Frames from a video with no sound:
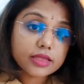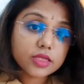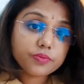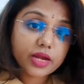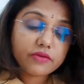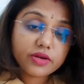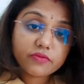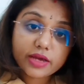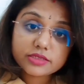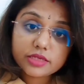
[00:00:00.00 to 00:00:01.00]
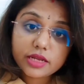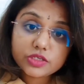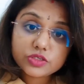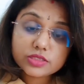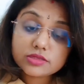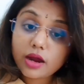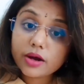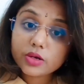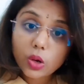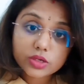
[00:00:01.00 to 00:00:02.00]
and the private vaccinations
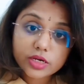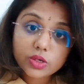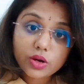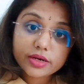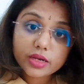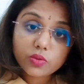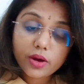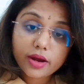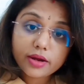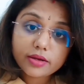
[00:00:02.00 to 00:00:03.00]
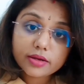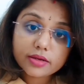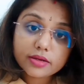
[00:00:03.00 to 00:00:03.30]
are not at all required.